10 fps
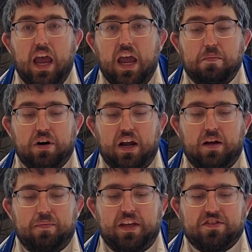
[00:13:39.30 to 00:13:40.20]

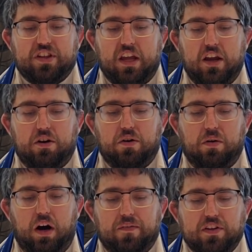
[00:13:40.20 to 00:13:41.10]
Abraham is the hero
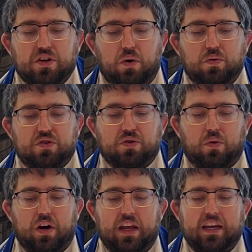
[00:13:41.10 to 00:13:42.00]
of his own
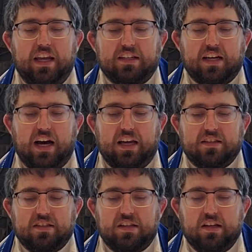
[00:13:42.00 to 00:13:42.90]
story in his
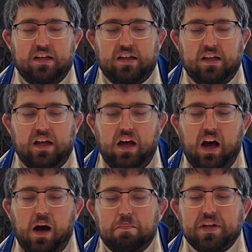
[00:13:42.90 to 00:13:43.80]
eyes,
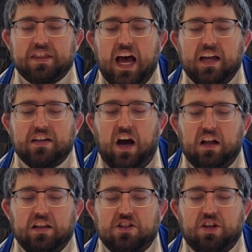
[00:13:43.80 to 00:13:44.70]
but that
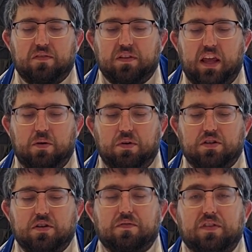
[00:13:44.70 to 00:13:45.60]
knowledge of
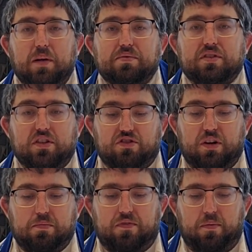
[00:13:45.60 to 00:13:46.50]
language flips the
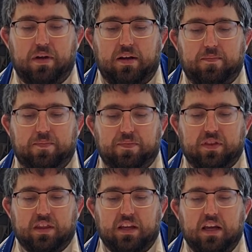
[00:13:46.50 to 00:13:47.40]
script for me.
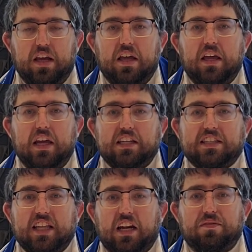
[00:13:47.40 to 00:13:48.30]

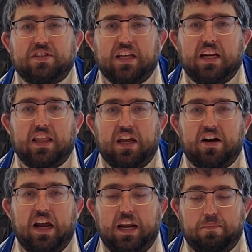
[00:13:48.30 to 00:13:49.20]
Instead of sitting
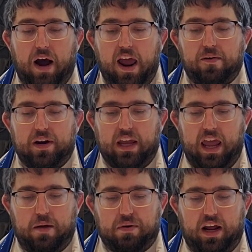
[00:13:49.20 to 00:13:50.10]
there admiring
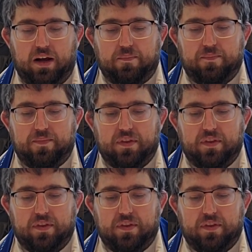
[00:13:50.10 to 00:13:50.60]
Abraham,